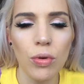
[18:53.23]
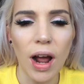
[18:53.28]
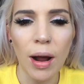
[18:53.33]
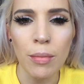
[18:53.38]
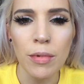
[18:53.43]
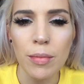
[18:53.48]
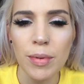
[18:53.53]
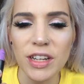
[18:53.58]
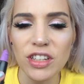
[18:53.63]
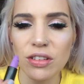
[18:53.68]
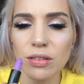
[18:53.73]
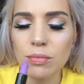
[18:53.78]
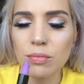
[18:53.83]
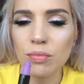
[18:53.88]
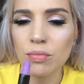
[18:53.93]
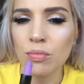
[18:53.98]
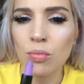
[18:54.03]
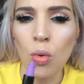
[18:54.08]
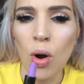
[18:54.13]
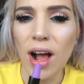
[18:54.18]
I'm a bit,
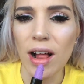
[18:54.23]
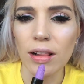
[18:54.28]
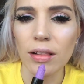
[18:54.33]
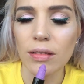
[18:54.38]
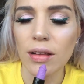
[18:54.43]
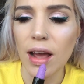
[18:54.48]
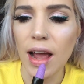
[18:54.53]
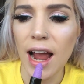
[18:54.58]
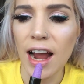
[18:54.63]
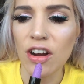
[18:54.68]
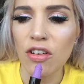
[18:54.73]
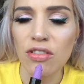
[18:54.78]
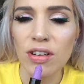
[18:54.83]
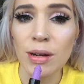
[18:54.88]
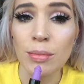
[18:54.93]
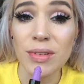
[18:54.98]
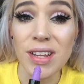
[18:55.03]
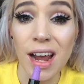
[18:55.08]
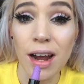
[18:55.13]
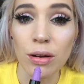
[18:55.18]
well, I
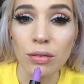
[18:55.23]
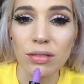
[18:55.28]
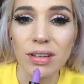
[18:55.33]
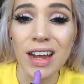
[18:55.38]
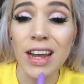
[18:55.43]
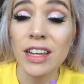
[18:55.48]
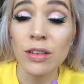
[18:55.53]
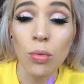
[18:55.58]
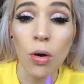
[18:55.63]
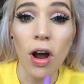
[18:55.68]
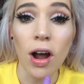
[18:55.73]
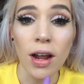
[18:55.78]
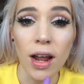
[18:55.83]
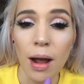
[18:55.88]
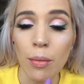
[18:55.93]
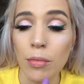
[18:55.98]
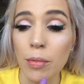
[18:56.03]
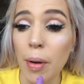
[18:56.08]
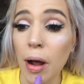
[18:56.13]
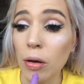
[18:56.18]
creeped out is what I
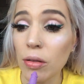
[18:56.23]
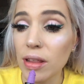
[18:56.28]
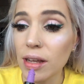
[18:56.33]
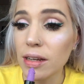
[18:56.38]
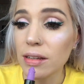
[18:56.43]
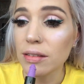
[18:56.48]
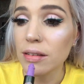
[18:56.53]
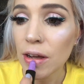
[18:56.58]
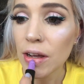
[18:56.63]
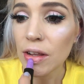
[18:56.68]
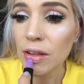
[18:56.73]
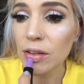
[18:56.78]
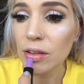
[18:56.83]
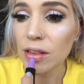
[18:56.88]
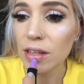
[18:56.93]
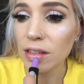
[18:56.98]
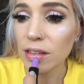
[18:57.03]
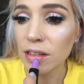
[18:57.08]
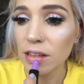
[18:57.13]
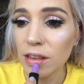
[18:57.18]
am about this. So
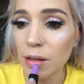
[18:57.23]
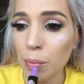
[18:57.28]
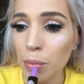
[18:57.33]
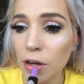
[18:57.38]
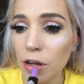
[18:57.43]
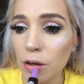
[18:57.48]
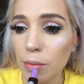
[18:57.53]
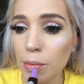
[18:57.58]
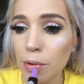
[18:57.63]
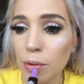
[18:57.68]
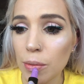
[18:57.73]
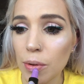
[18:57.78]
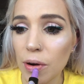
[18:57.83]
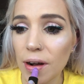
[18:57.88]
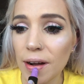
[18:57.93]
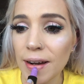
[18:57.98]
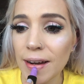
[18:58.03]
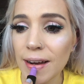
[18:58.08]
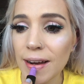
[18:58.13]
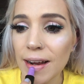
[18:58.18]
this is the purple
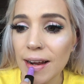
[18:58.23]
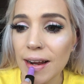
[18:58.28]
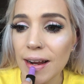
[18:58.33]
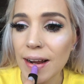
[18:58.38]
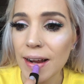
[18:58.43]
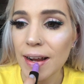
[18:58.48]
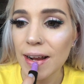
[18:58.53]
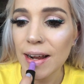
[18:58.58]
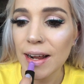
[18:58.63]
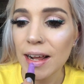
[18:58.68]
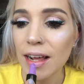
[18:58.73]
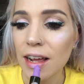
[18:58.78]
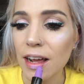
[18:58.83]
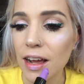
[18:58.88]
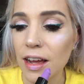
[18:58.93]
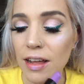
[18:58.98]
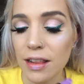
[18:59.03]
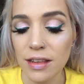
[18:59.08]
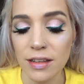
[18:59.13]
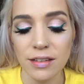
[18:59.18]
one.
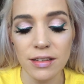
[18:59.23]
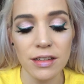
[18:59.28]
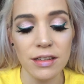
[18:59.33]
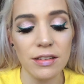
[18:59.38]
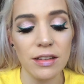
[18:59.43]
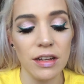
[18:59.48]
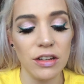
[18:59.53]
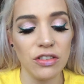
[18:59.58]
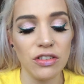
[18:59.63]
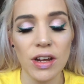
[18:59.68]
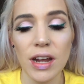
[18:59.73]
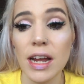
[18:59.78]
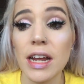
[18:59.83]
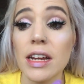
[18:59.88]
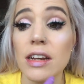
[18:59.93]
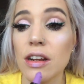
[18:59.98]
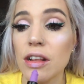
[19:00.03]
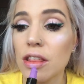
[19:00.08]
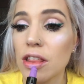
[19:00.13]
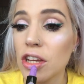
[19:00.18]
This is
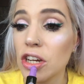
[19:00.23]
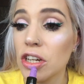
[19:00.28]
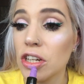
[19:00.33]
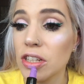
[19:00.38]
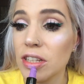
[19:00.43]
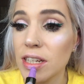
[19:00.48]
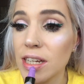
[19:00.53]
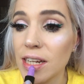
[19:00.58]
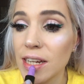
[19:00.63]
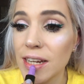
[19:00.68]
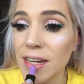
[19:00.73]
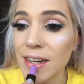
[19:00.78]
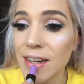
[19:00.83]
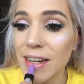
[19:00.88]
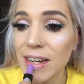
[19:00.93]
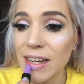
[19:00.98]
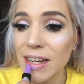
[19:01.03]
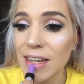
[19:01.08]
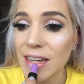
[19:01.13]
shade 13.